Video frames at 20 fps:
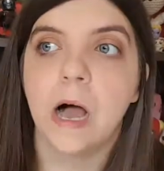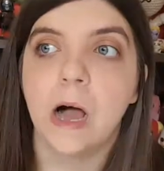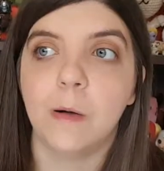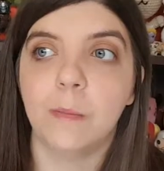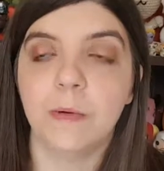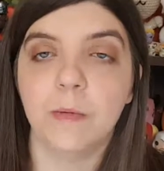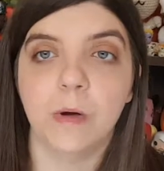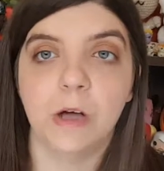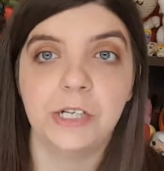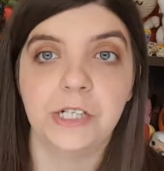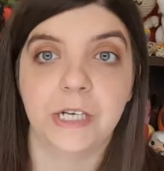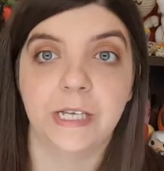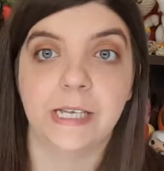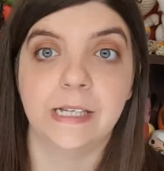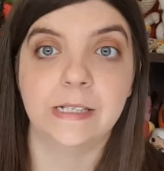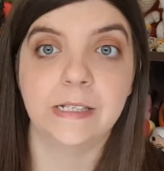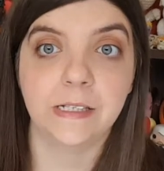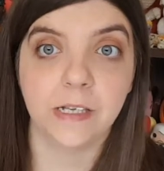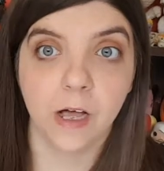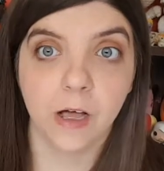I'll be watching
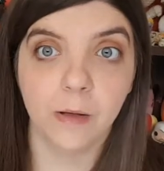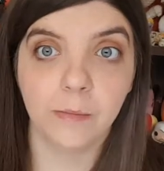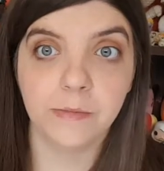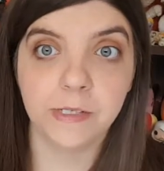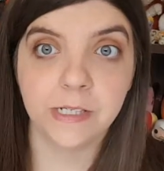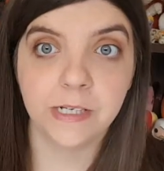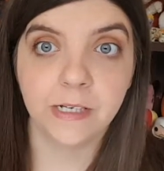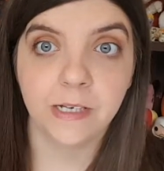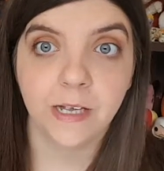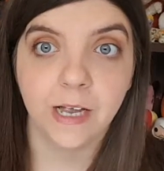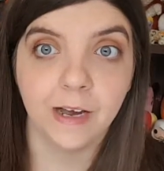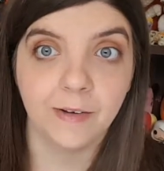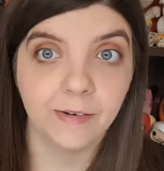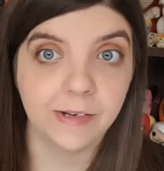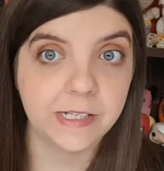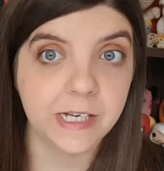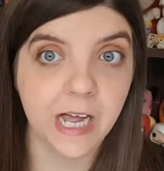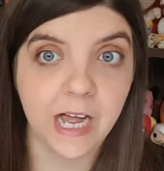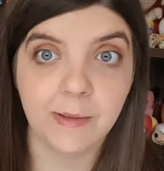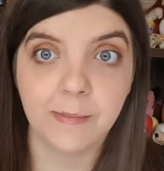it subbed
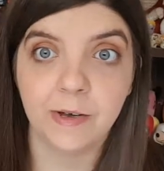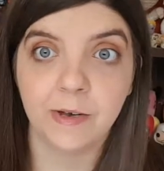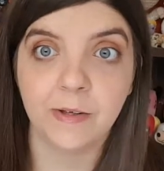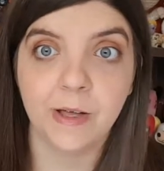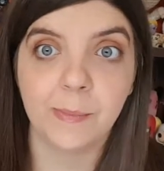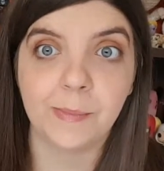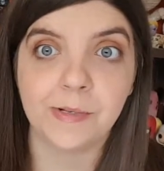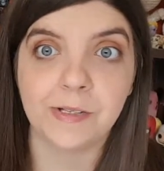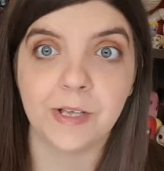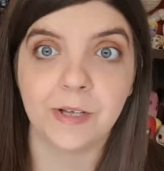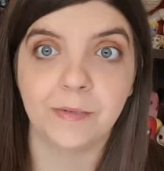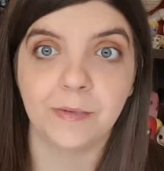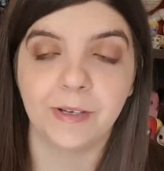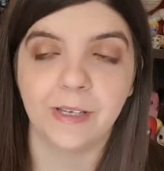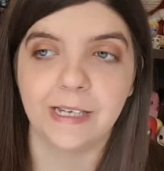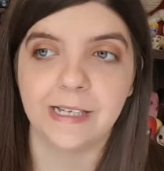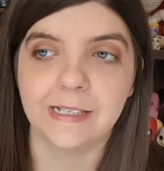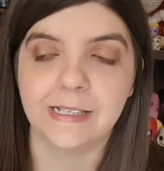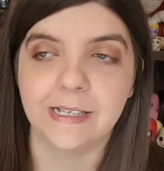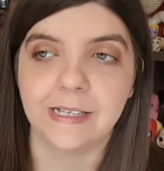every time a new episode
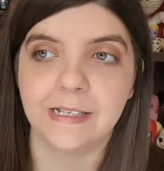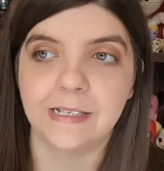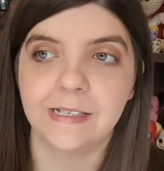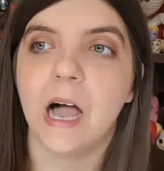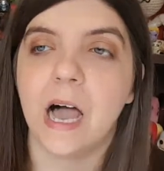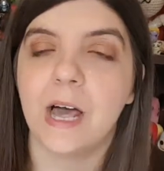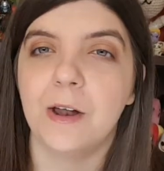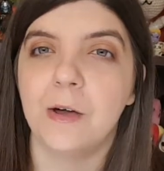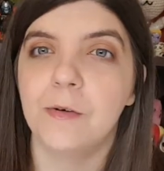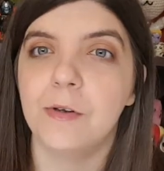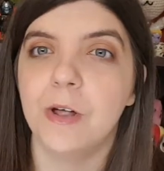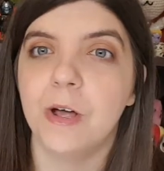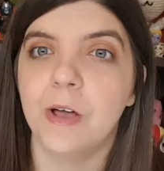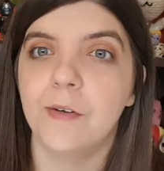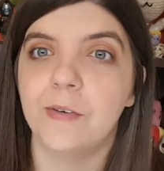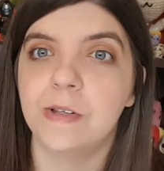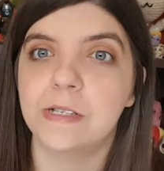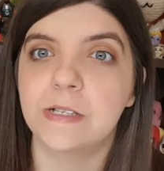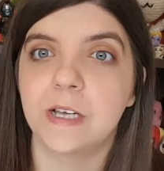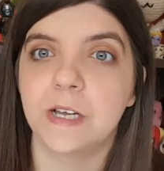releases. I don't know
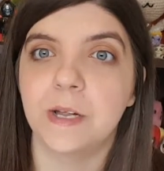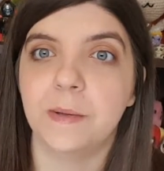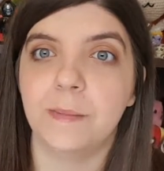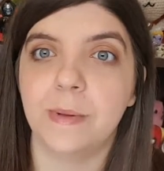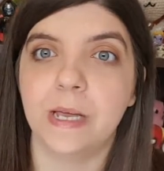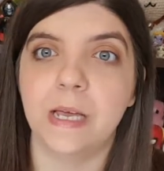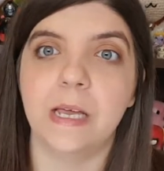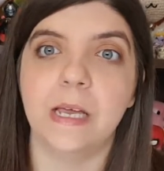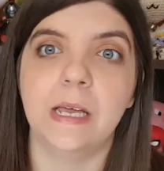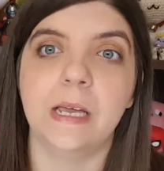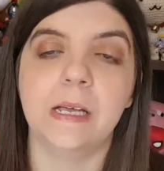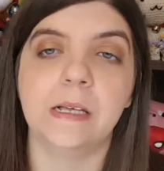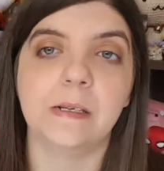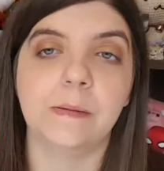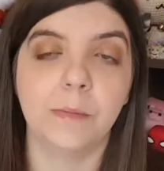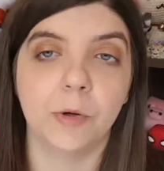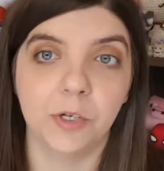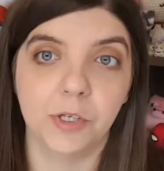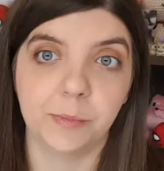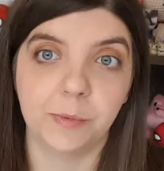if it's gonna be
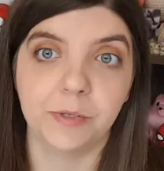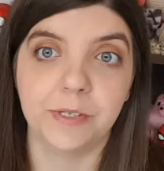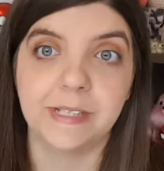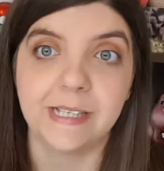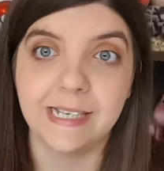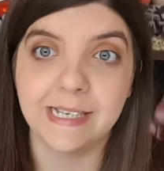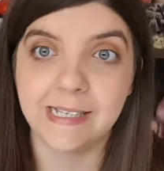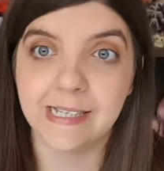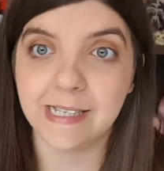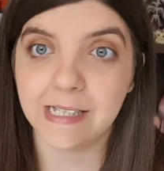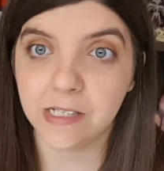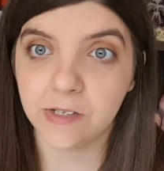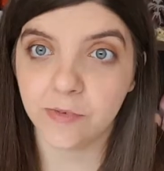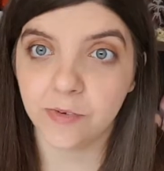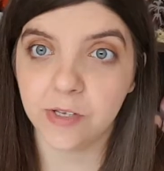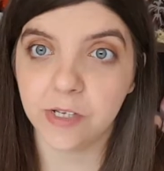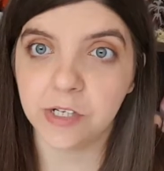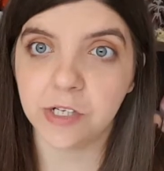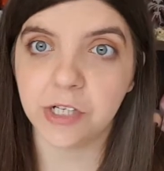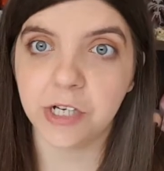multiple seasons
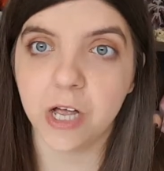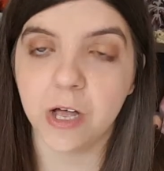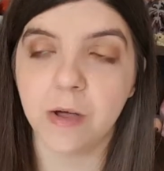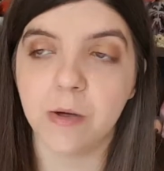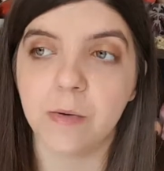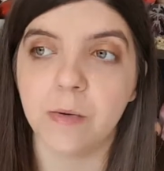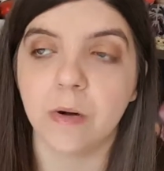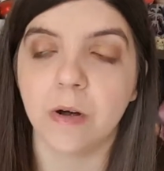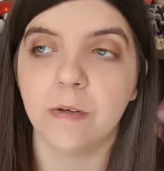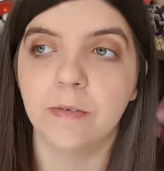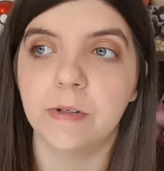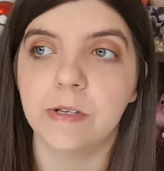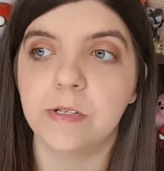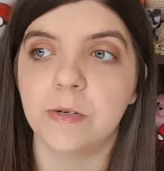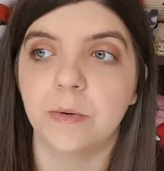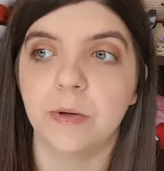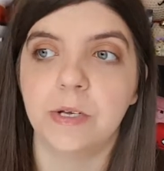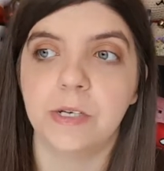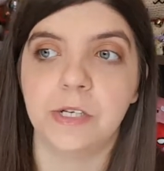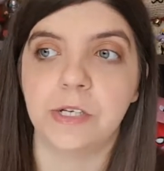for this show or if it's
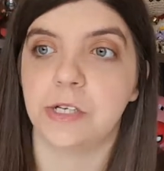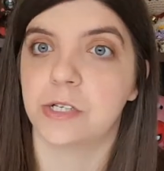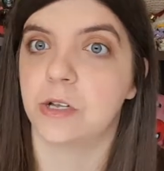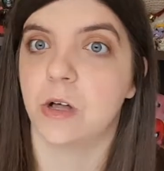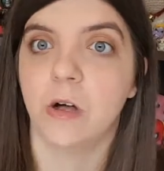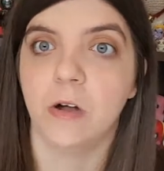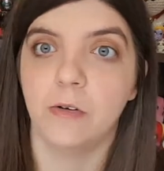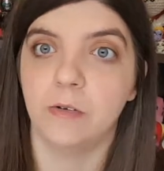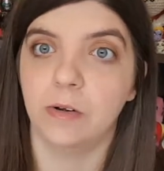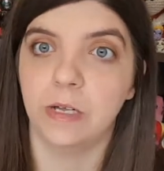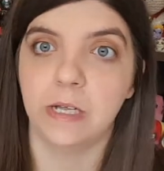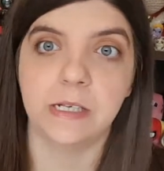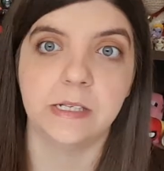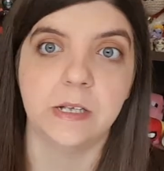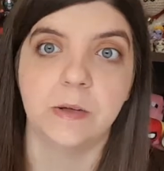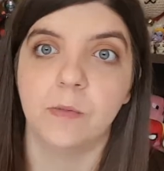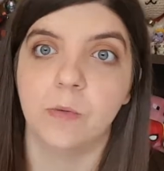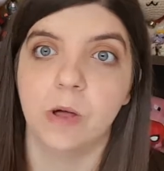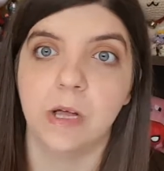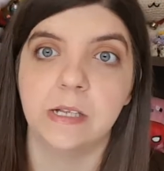going to just all release
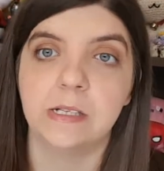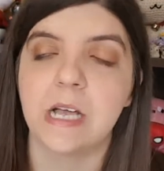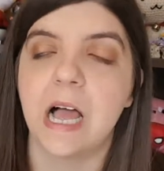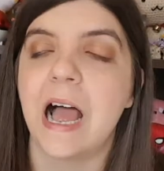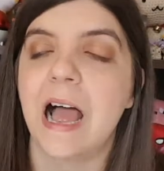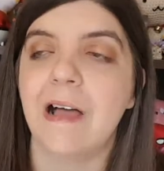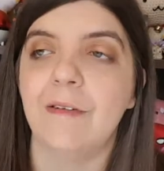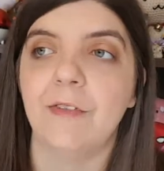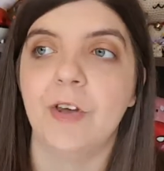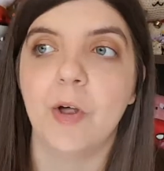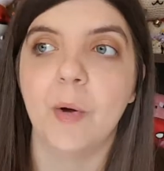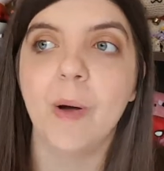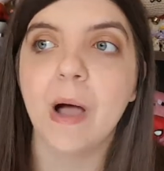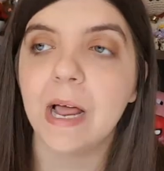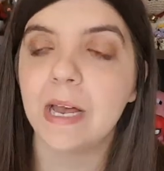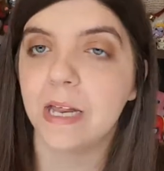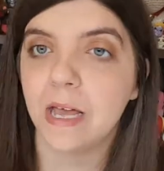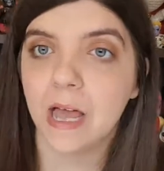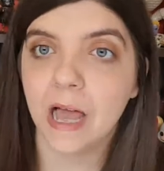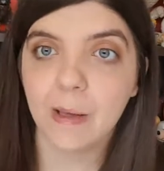at once. I have no
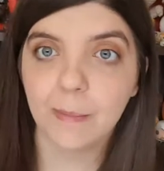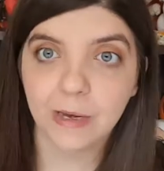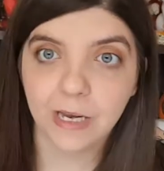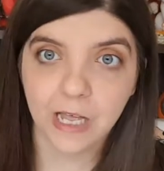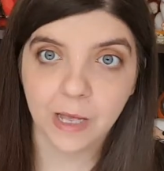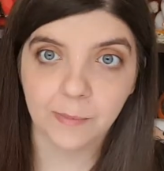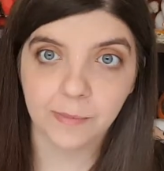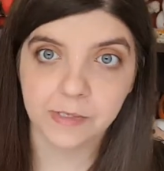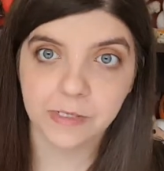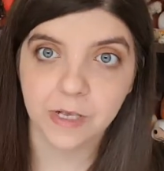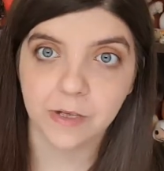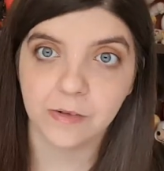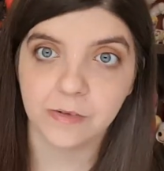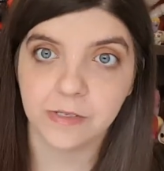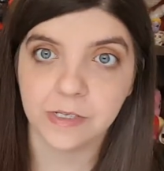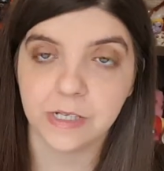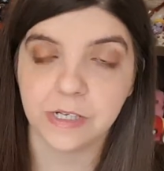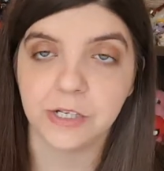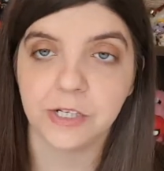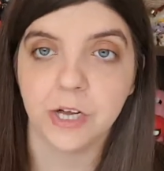idea how many
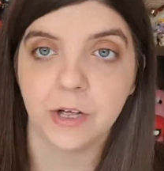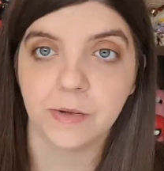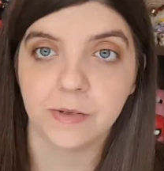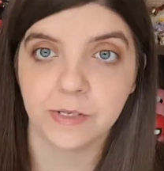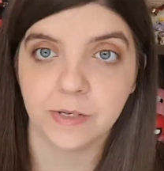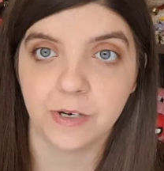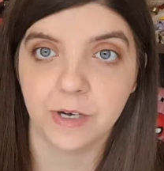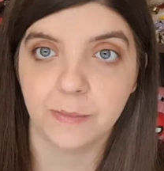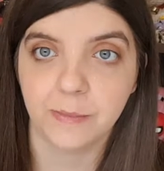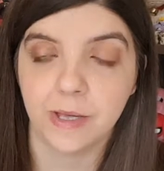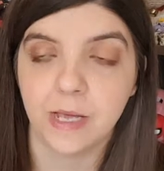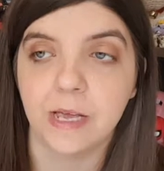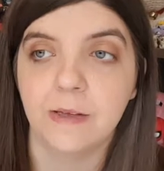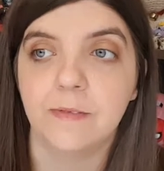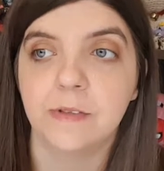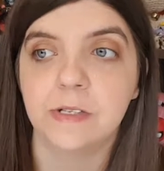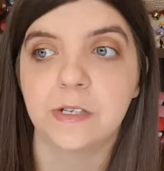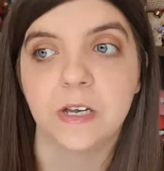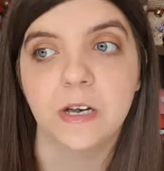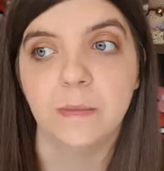episodes this show is gonna be,
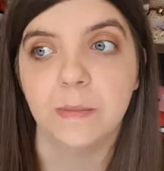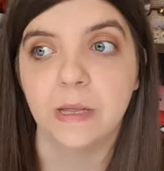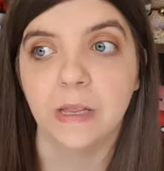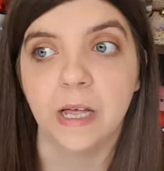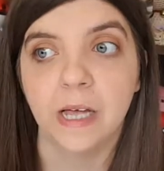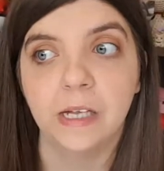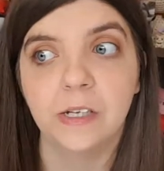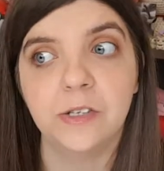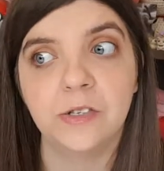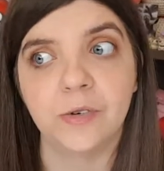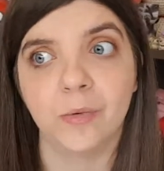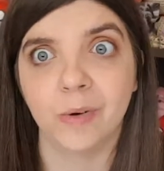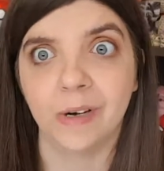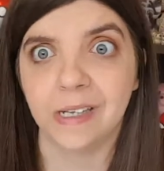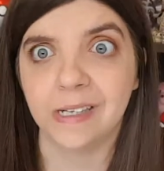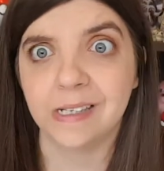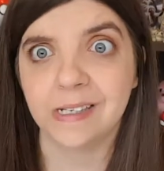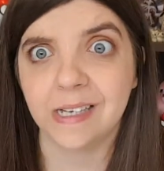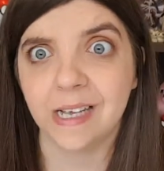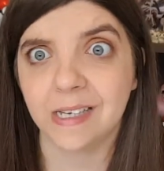if it's gonna be like
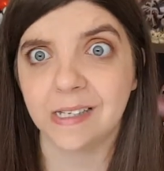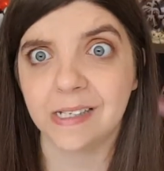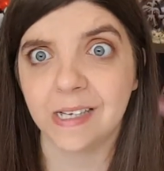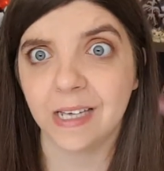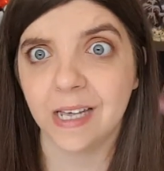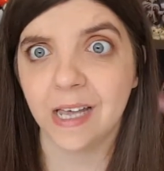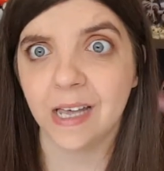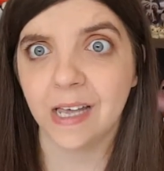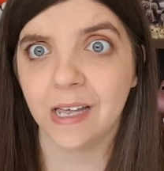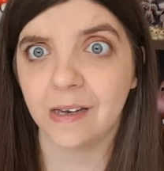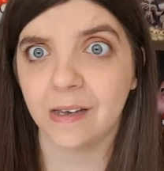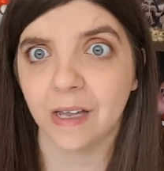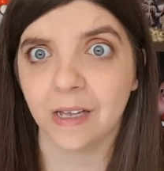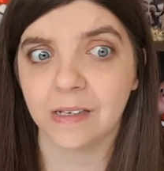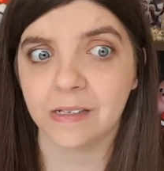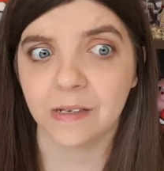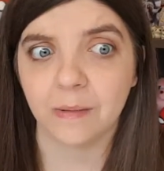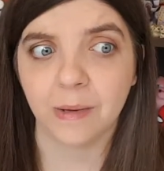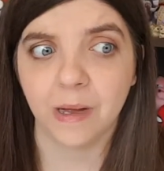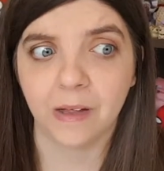26 again,
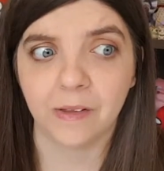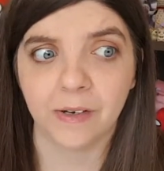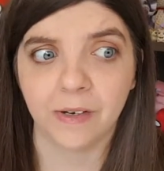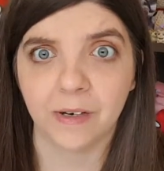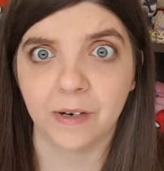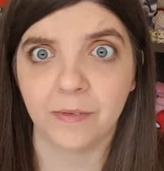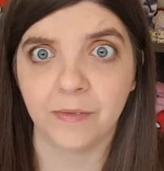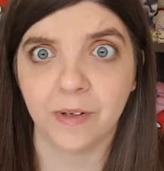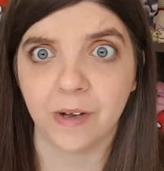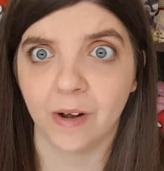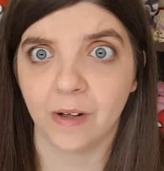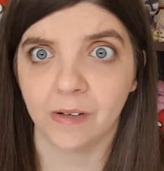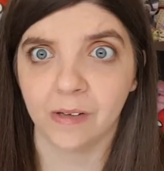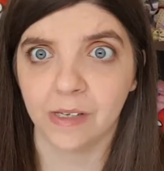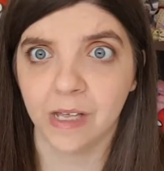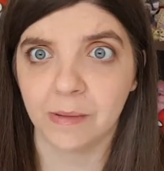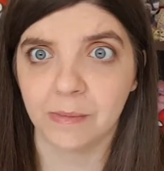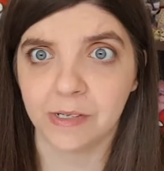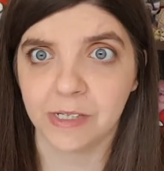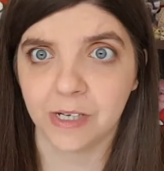like somehow they're gonna fit all
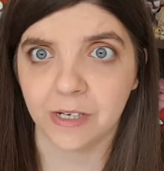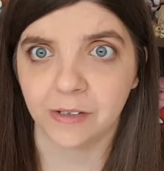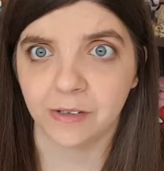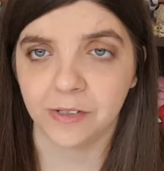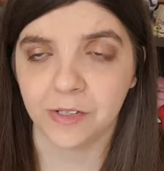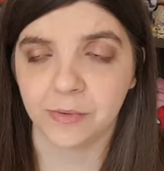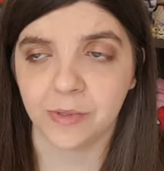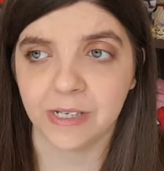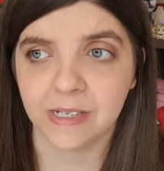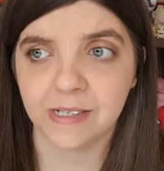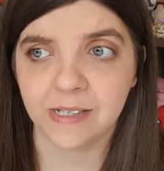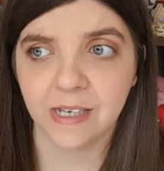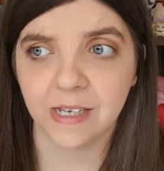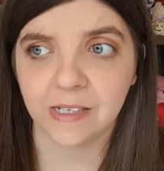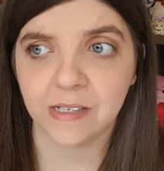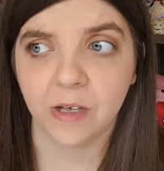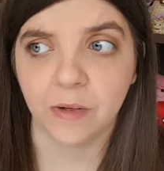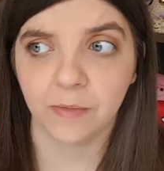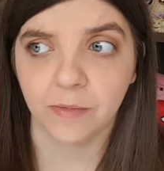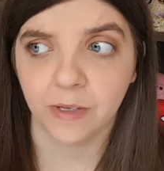that material in
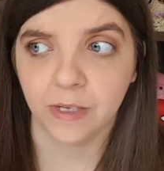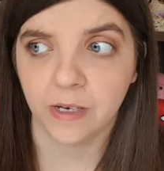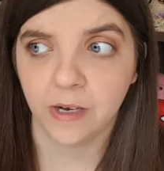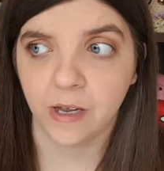26, hopefully